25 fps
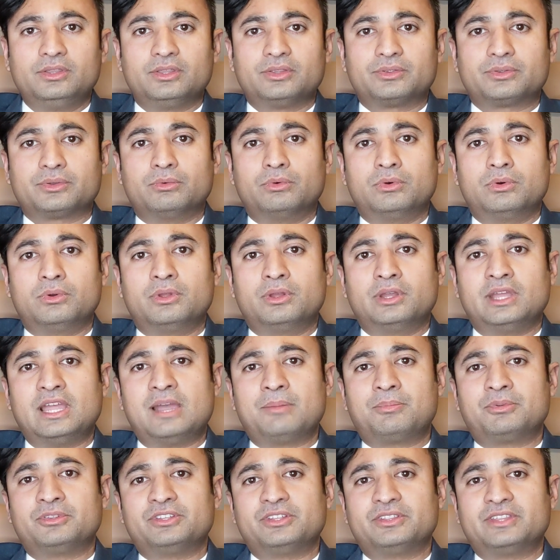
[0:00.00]
So what
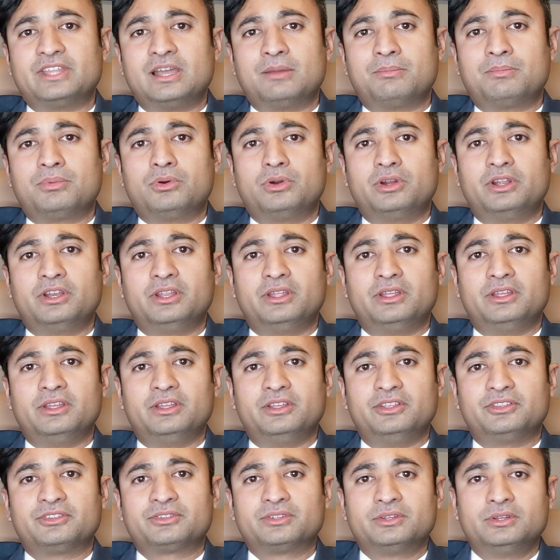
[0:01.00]
happens at that point
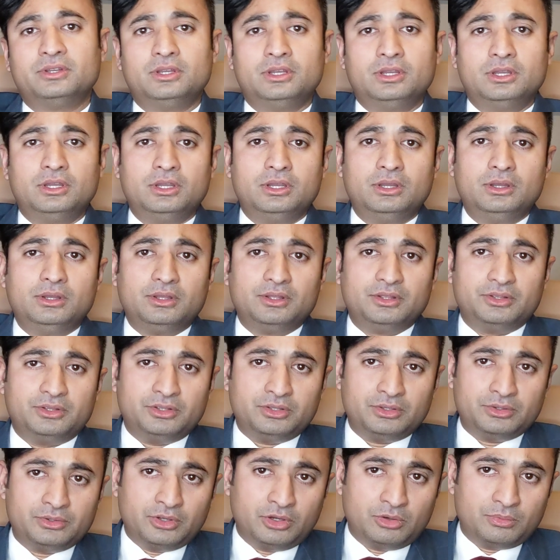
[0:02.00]
is
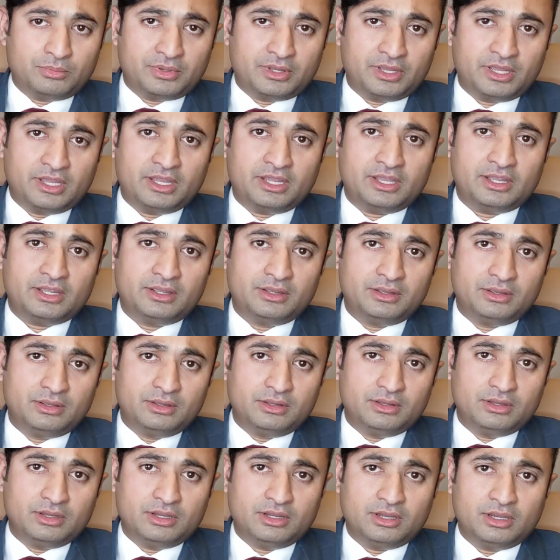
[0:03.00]
you don't pay
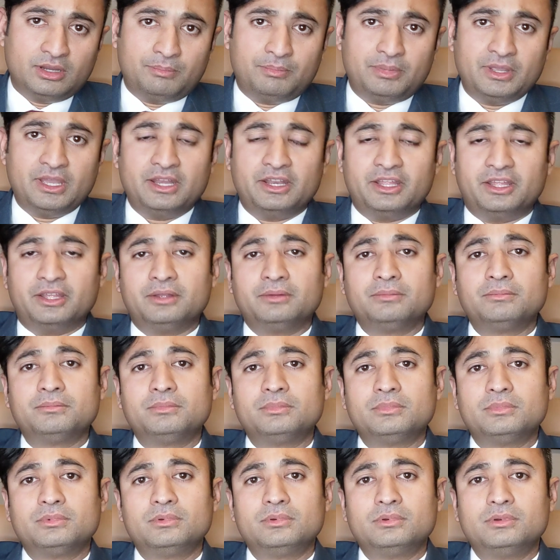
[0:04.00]
a penny
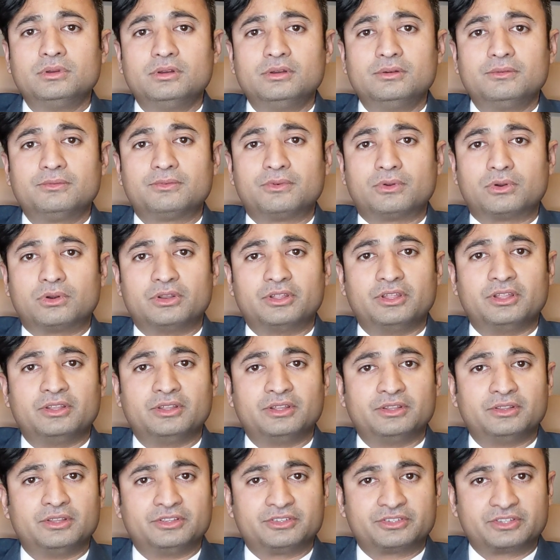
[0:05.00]
for
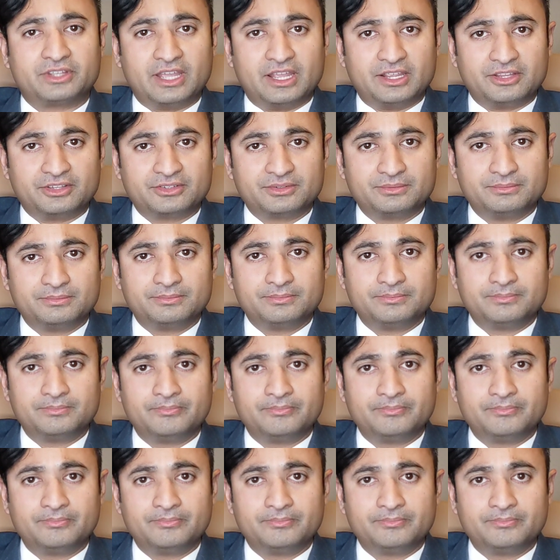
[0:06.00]
this case.